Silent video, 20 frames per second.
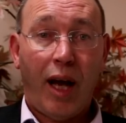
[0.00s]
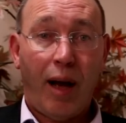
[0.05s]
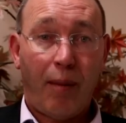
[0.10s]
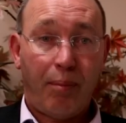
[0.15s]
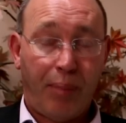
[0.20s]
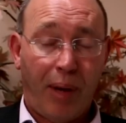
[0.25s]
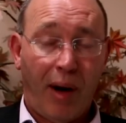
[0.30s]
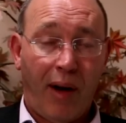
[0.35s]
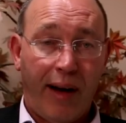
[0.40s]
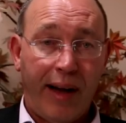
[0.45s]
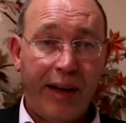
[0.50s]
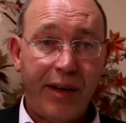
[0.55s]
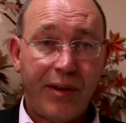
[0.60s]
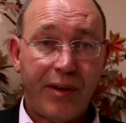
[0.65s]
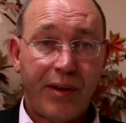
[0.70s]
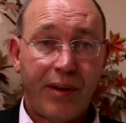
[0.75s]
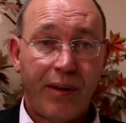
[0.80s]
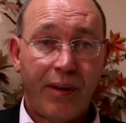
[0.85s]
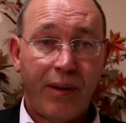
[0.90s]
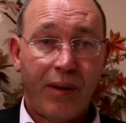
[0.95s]
At
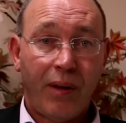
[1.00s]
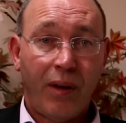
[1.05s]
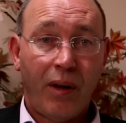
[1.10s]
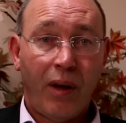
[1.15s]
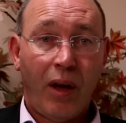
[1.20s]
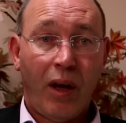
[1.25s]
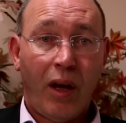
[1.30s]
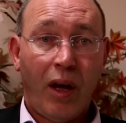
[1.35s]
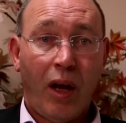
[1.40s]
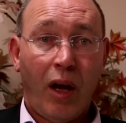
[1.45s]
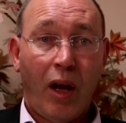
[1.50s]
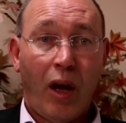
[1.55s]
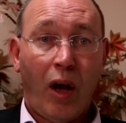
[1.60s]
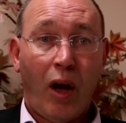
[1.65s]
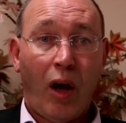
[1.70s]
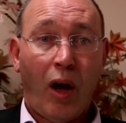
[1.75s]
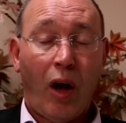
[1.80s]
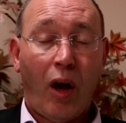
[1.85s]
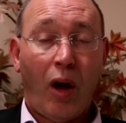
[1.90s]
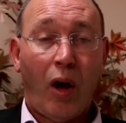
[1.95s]
Byte,
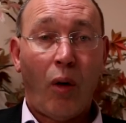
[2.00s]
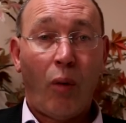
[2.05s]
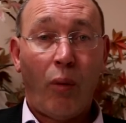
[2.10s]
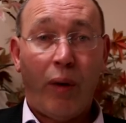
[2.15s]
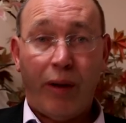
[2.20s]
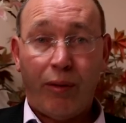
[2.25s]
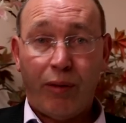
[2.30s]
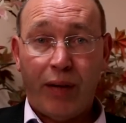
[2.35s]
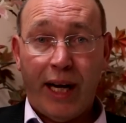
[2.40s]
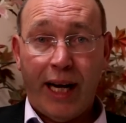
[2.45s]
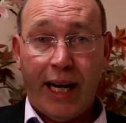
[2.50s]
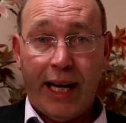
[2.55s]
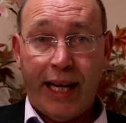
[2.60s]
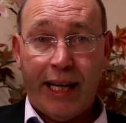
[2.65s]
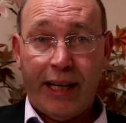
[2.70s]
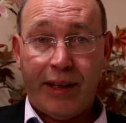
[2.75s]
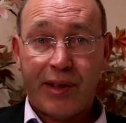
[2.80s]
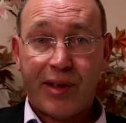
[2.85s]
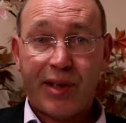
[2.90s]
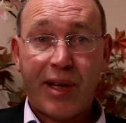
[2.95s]
we
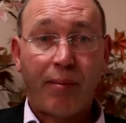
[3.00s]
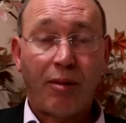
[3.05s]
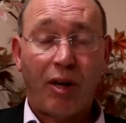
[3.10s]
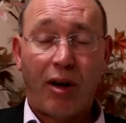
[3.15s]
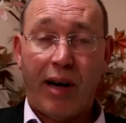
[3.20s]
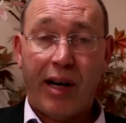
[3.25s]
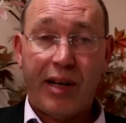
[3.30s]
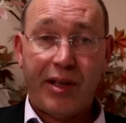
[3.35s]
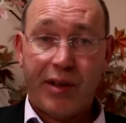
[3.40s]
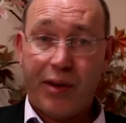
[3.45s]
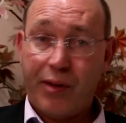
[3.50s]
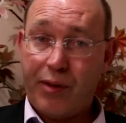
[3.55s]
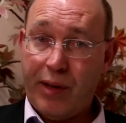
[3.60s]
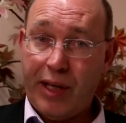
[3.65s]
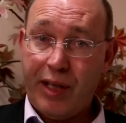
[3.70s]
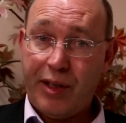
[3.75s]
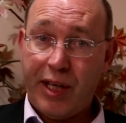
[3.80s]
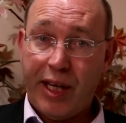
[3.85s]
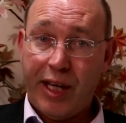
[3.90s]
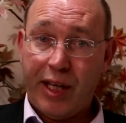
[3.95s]
really summarise the
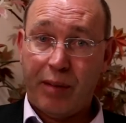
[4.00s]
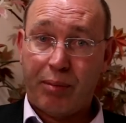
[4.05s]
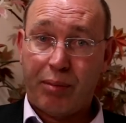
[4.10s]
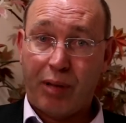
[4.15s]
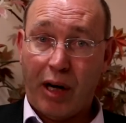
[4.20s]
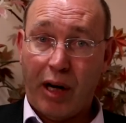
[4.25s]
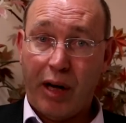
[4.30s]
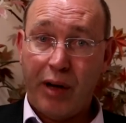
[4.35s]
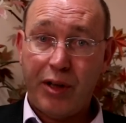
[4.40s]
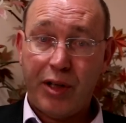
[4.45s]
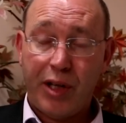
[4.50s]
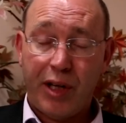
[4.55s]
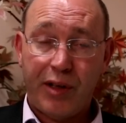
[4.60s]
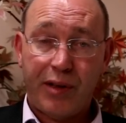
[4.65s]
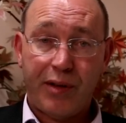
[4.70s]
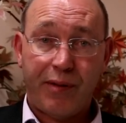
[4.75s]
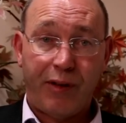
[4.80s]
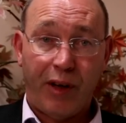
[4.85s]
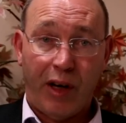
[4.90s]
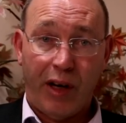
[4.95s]
three-tiered approach
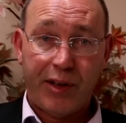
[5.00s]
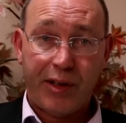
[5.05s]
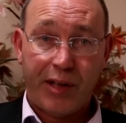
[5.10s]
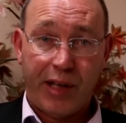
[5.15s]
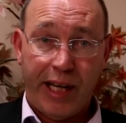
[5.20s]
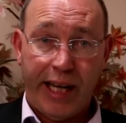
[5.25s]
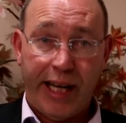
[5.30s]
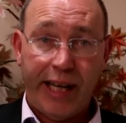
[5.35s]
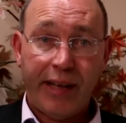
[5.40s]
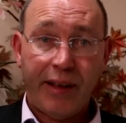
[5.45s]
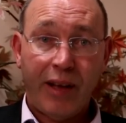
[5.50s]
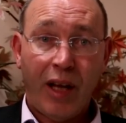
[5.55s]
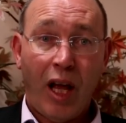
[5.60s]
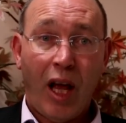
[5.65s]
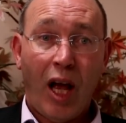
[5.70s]
as, firstly,